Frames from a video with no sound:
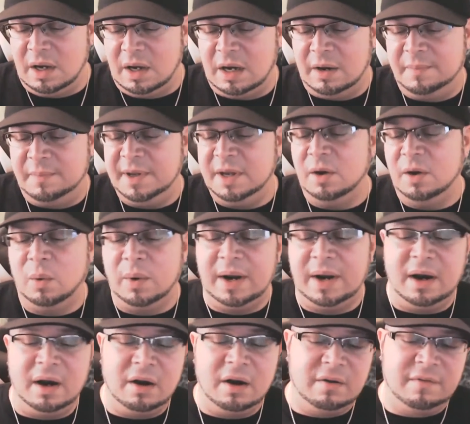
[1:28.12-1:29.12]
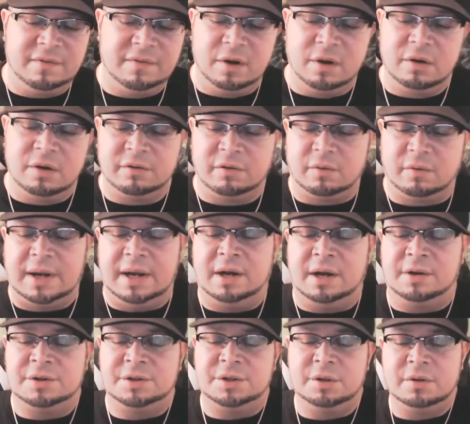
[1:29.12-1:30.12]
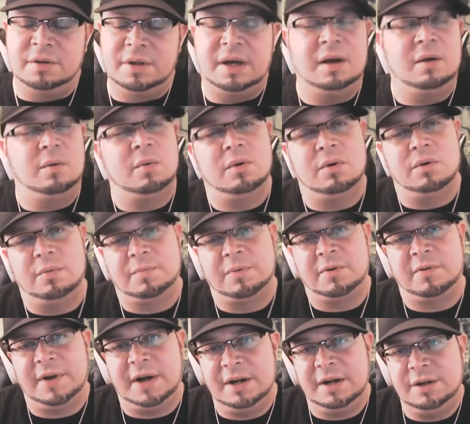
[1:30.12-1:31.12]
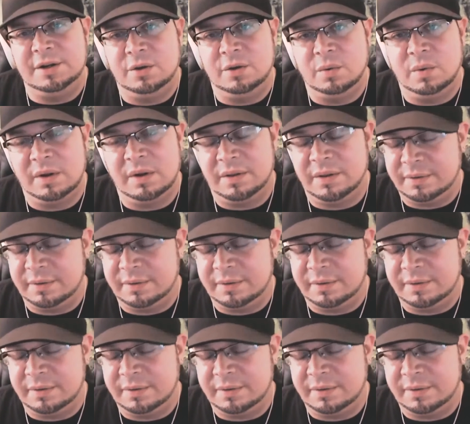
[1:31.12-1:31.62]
Be aware of those around you that will provide you with